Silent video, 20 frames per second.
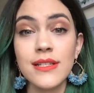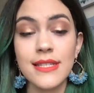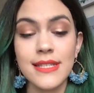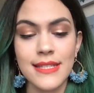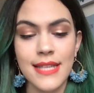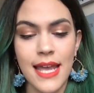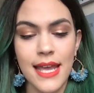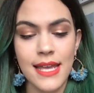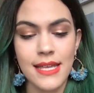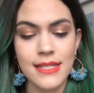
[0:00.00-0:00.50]

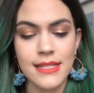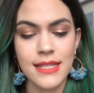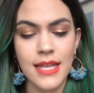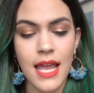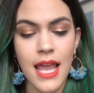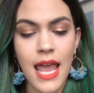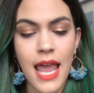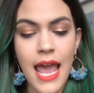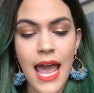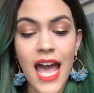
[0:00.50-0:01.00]
says,
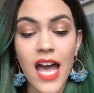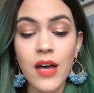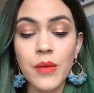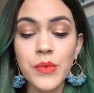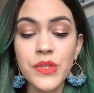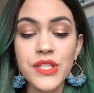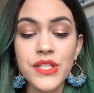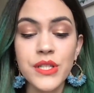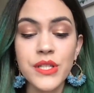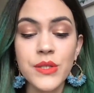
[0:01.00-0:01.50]
how
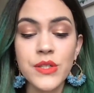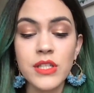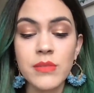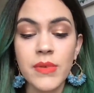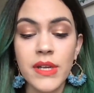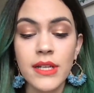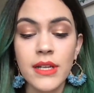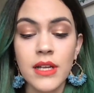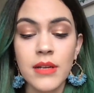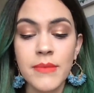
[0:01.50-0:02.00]
much do you
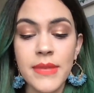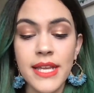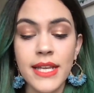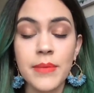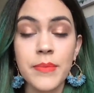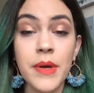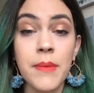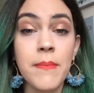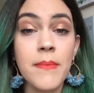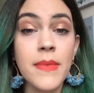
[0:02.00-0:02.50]
spend on
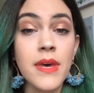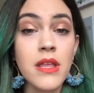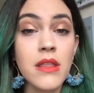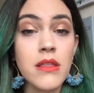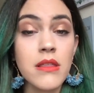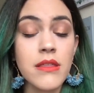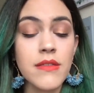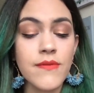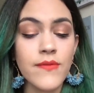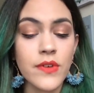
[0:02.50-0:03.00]
makeup a
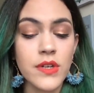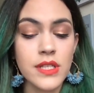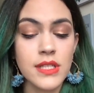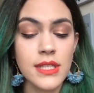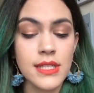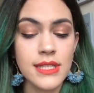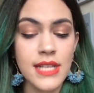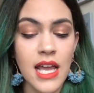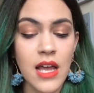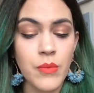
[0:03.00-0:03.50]
month
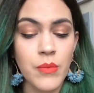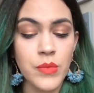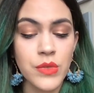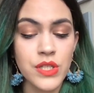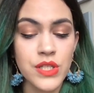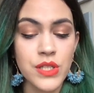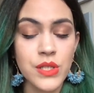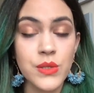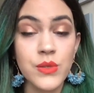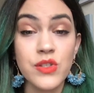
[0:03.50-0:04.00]
versus how
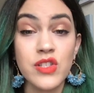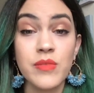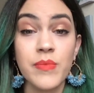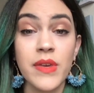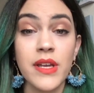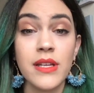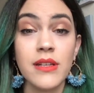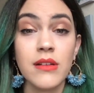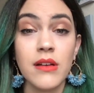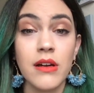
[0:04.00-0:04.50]
much do you
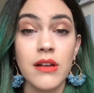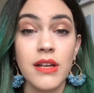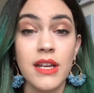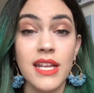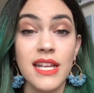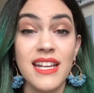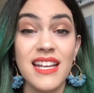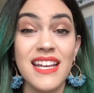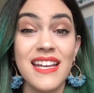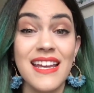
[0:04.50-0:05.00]
spend on
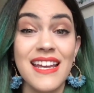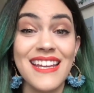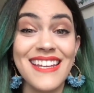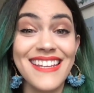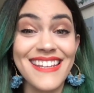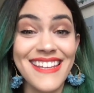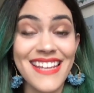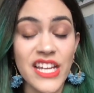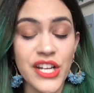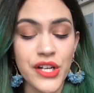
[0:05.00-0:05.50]
it a
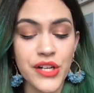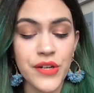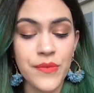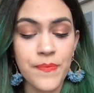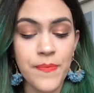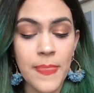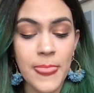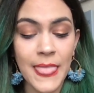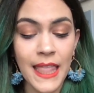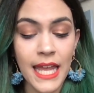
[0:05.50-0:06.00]
year?
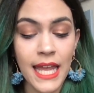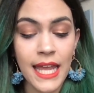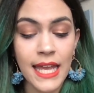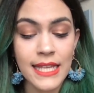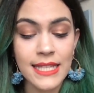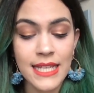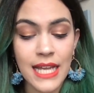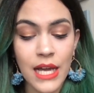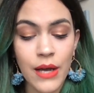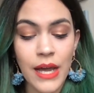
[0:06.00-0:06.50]

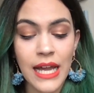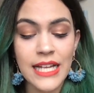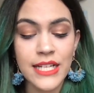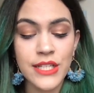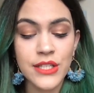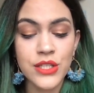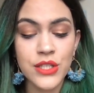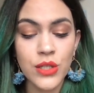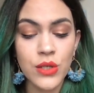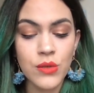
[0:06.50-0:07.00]
Now, I
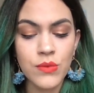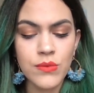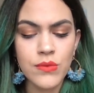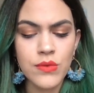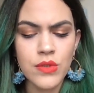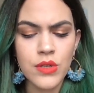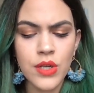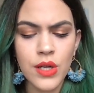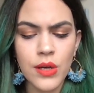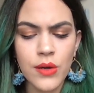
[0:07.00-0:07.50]
don't
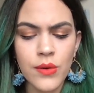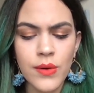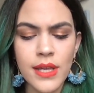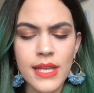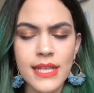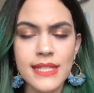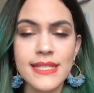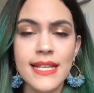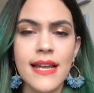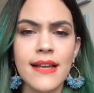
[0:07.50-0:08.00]
know
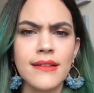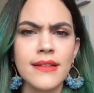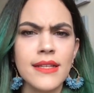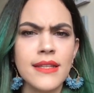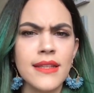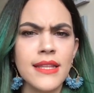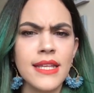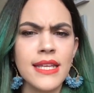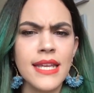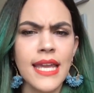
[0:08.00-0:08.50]
exactly
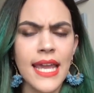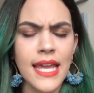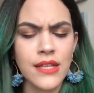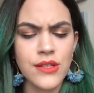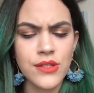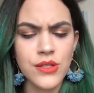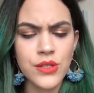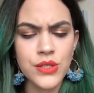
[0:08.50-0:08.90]
the answer